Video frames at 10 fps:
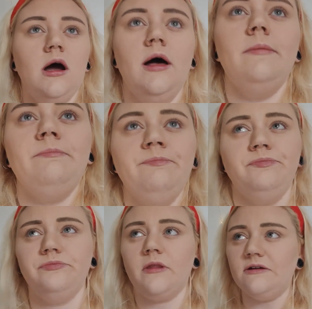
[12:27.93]

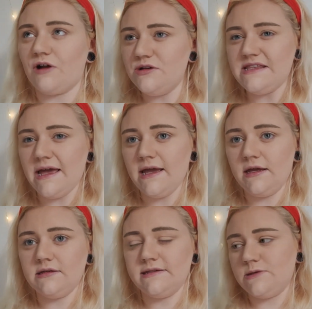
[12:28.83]
rosé
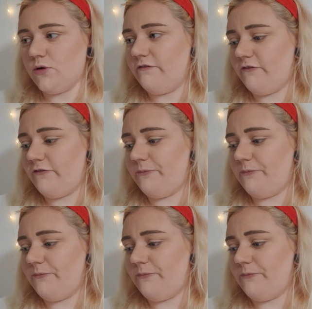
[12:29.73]
sort of